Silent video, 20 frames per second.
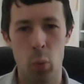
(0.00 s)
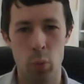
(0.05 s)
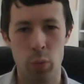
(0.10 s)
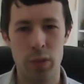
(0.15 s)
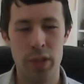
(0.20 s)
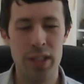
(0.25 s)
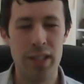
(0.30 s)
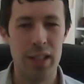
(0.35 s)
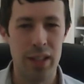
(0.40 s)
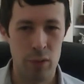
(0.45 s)

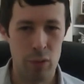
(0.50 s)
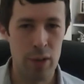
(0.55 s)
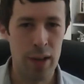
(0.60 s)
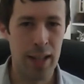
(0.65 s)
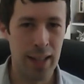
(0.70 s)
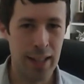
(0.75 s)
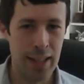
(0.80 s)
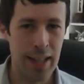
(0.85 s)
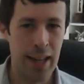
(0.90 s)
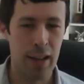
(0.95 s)
did it
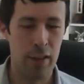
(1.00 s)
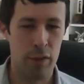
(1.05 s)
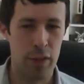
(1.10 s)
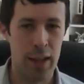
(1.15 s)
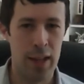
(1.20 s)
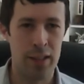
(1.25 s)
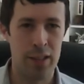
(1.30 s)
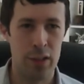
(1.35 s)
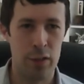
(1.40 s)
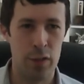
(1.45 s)
really have
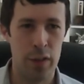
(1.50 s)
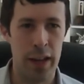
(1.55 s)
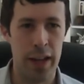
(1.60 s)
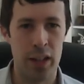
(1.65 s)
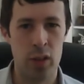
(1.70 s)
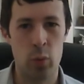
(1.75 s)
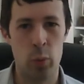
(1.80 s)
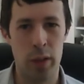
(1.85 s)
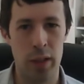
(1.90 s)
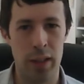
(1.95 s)
that
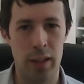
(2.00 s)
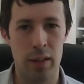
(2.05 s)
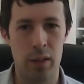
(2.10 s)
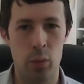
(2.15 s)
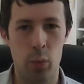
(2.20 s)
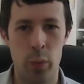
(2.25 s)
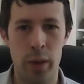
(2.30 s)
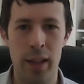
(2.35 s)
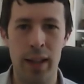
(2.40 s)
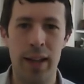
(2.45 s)
effect?
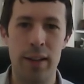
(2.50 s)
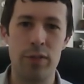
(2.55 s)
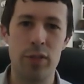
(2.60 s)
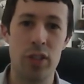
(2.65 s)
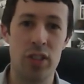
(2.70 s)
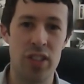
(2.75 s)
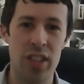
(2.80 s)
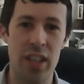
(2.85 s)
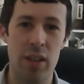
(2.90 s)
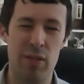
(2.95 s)
We'll have to
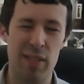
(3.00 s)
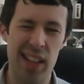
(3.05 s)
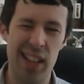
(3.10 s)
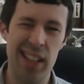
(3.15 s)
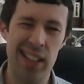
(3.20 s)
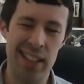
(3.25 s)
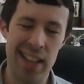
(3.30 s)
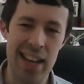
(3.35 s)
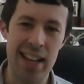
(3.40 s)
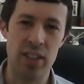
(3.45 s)
see
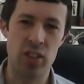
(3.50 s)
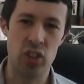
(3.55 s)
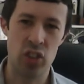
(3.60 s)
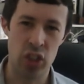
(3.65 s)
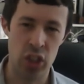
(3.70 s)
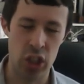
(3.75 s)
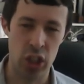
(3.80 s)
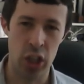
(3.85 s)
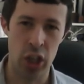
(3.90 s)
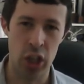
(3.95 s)
really next
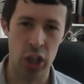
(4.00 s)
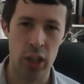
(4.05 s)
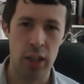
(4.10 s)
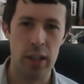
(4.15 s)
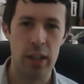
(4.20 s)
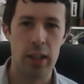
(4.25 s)
year.